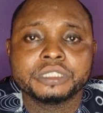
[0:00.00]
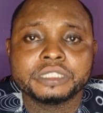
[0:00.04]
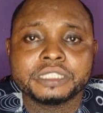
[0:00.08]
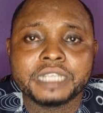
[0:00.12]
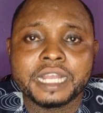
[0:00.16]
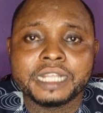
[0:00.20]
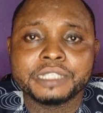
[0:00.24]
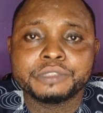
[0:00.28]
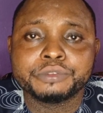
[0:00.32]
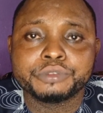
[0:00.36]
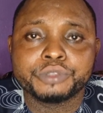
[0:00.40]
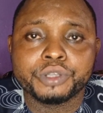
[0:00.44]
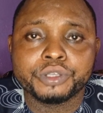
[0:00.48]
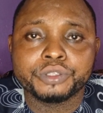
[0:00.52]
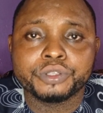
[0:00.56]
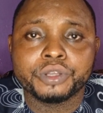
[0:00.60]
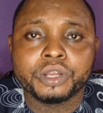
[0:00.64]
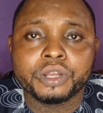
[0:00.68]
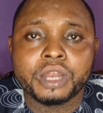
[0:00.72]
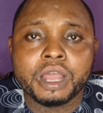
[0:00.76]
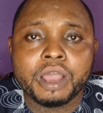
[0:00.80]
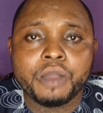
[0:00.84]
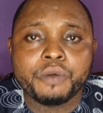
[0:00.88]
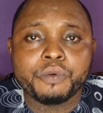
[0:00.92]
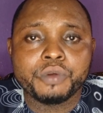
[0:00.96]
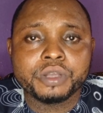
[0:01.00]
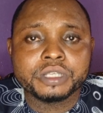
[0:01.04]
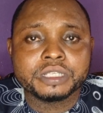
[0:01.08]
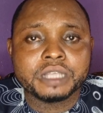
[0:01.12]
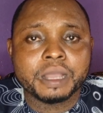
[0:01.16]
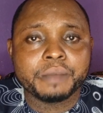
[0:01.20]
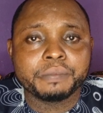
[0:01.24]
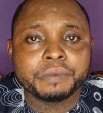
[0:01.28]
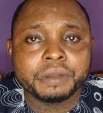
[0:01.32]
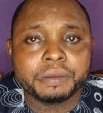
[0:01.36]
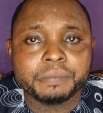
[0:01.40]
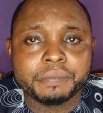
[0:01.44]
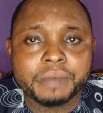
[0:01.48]
chat with us on our
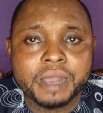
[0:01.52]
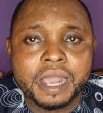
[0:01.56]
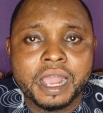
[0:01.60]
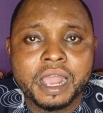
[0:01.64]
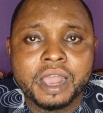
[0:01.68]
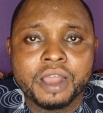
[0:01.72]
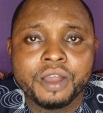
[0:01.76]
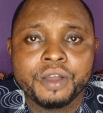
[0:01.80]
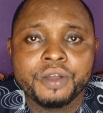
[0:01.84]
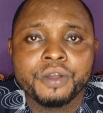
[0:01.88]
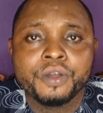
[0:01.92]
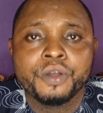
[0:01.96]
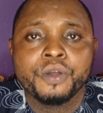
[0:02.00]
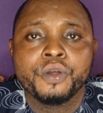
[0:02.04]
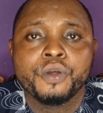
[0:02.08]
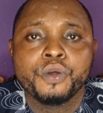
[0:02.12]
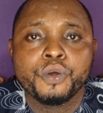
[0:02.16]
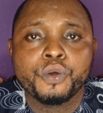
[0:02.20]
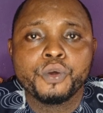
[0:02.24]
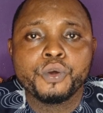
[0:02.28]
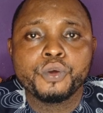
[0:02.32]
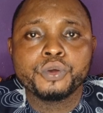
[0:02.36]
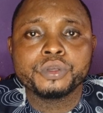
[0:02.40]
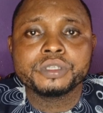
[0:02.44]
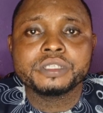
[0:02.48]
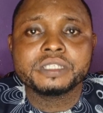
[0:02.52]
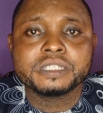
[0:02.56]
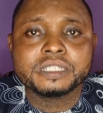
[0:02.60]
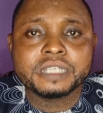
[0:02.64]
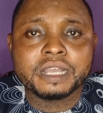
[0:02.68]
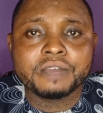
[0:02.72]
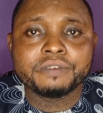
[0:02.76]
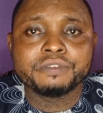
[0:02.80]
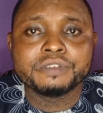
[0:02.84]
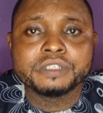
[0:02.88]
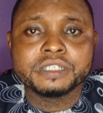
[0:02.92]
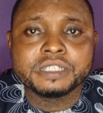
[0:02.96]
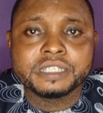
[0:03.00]
WhatsApp number
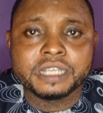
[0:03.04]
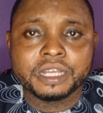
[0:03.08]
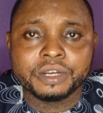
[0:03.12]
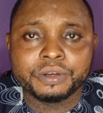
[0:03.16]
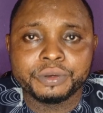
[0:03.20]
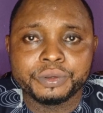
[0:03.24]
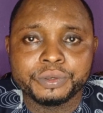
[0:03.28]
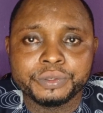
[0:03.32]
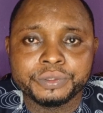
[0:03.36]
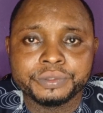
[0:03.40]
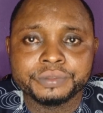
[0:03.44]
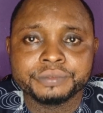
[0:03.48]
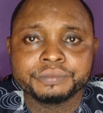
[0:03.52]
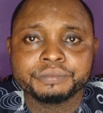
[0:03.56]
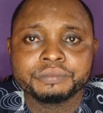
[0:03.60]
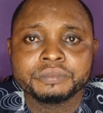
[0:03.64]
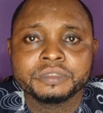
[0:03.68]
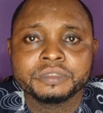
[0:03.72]
070-3468-2225